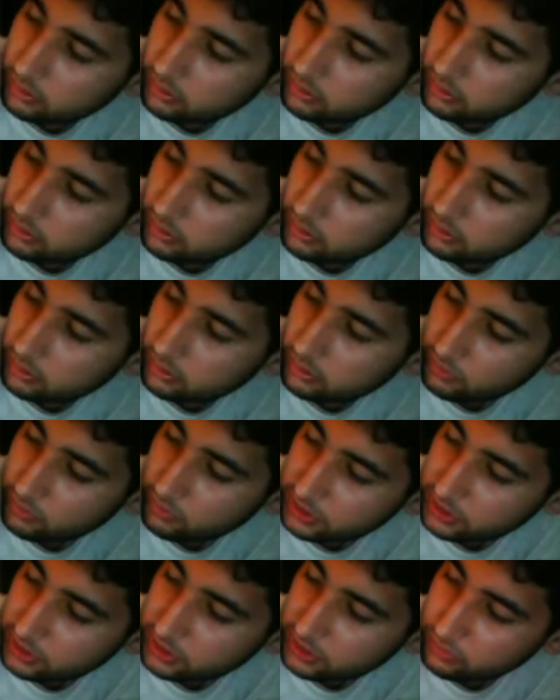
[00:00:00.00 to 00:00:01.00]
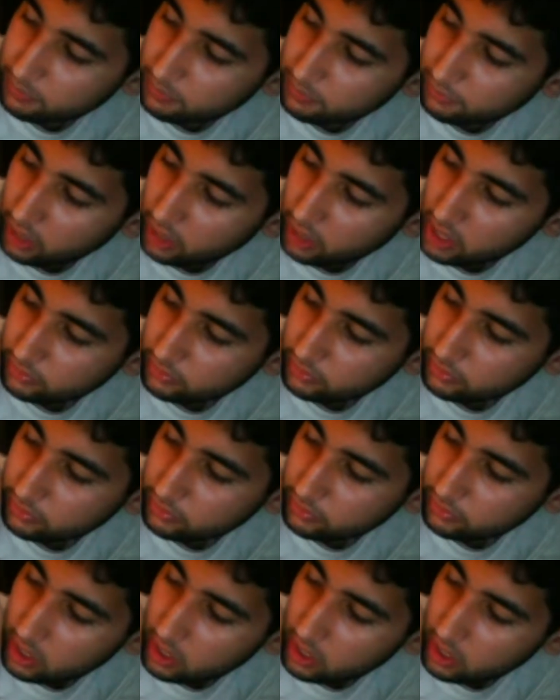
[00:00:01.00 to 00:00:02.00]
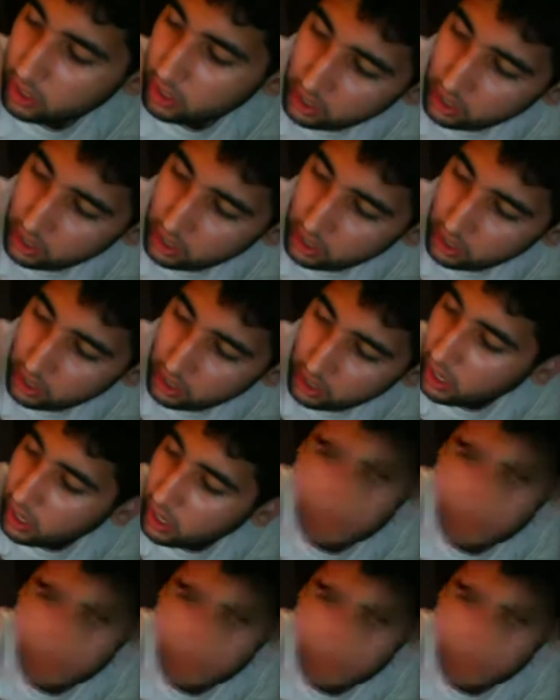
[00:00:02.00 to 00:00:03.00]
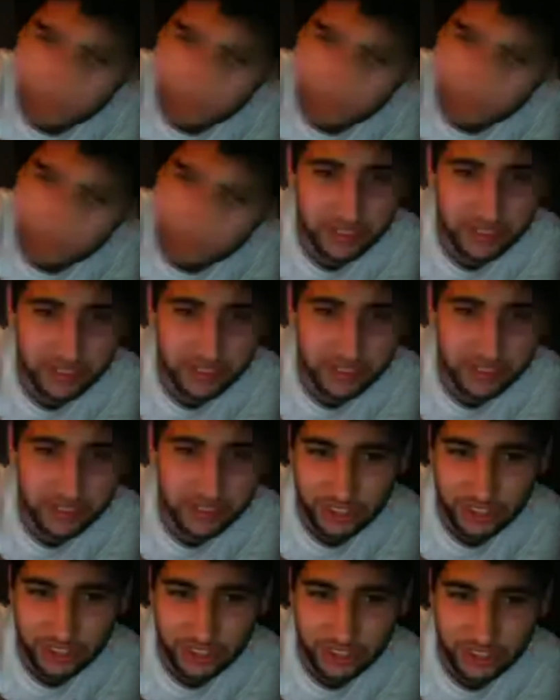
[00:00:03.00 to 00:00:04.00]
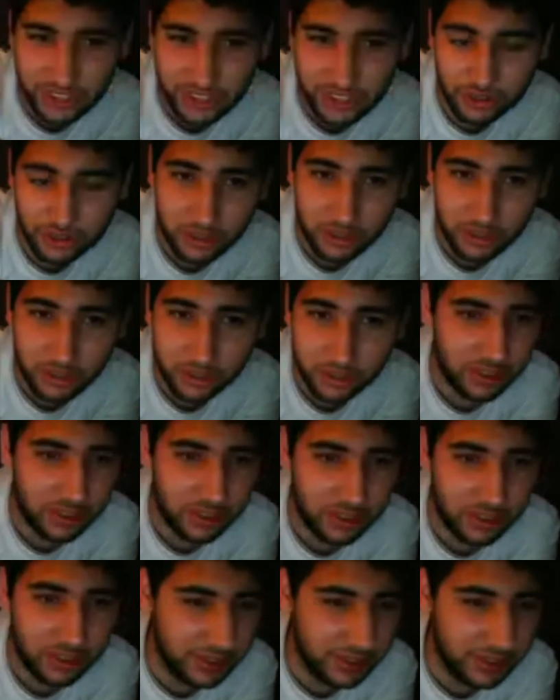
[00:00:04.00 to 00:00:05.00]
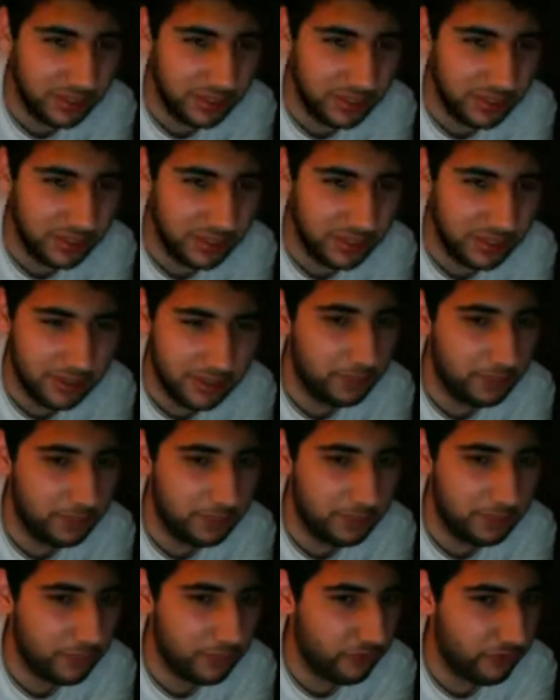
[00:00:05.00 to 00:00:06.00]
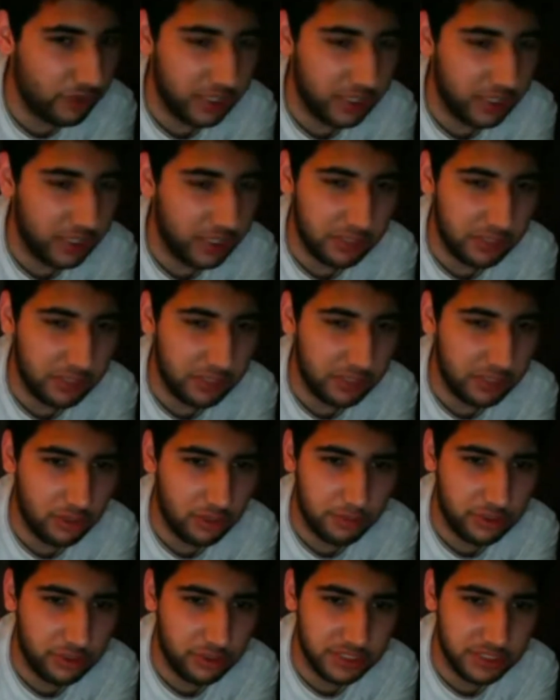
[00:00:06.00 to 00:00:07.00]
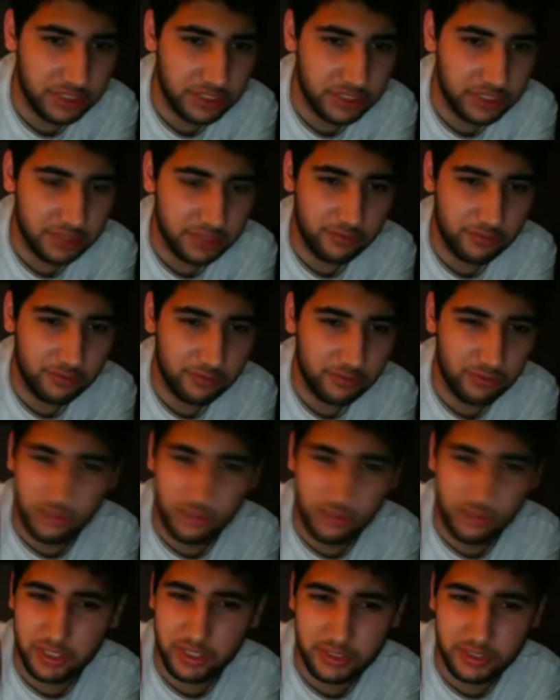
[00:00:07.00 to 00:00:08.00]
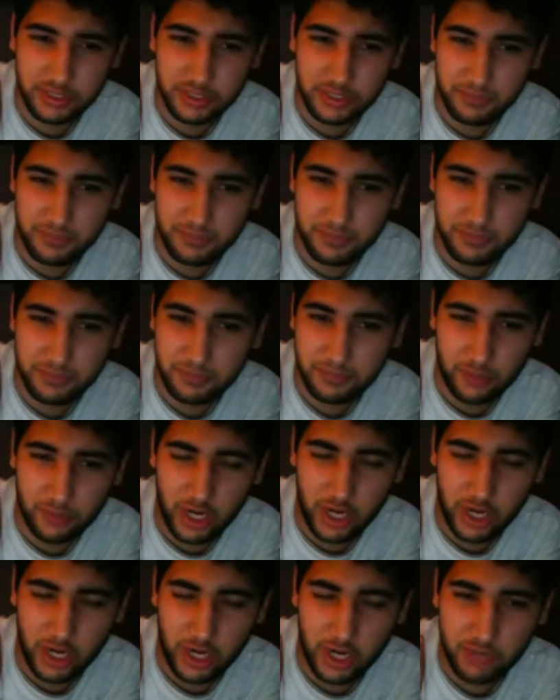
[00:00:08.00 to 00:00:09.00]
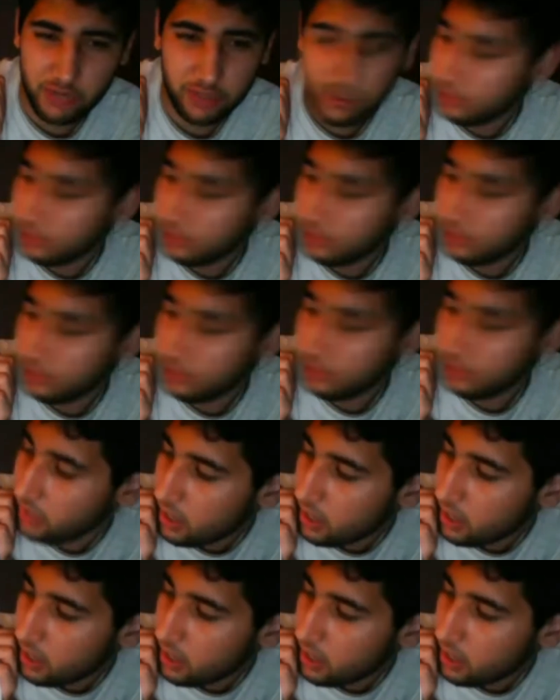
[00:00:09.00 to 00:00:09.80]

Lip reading: color, which is red brown. I don't think it's an actual color for any other person. Reddish brown, I think.